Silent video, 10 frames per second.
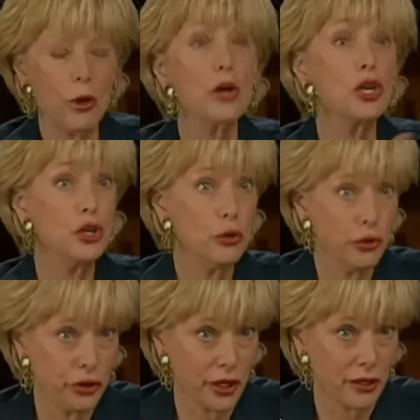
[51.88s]
where
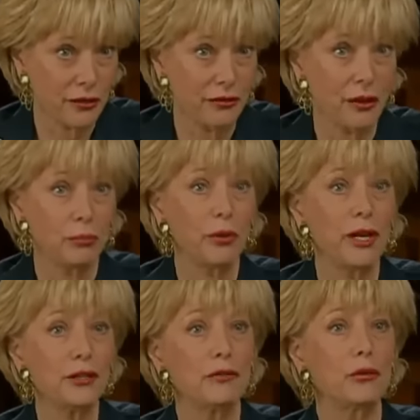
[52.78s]
you think the
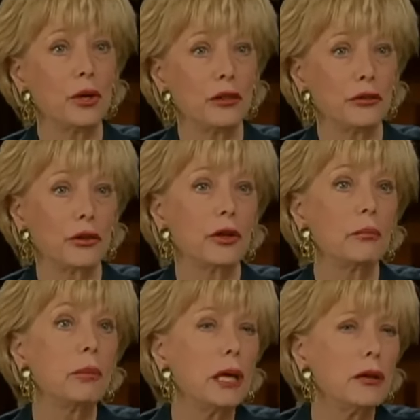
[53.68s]
price of oil is going
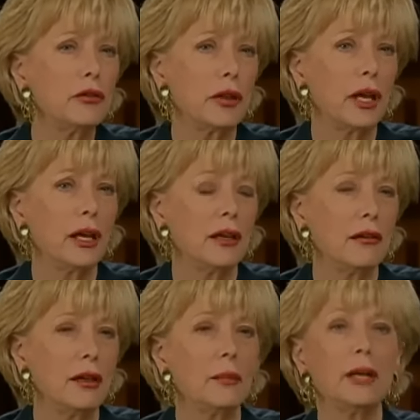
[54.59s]
to be,
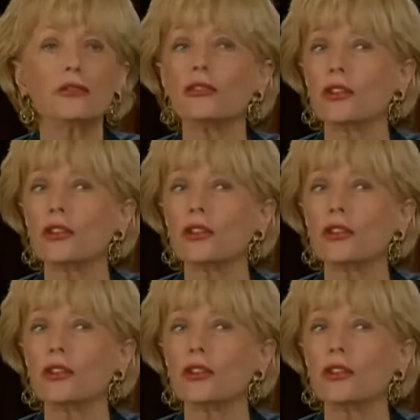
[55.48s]
say, in about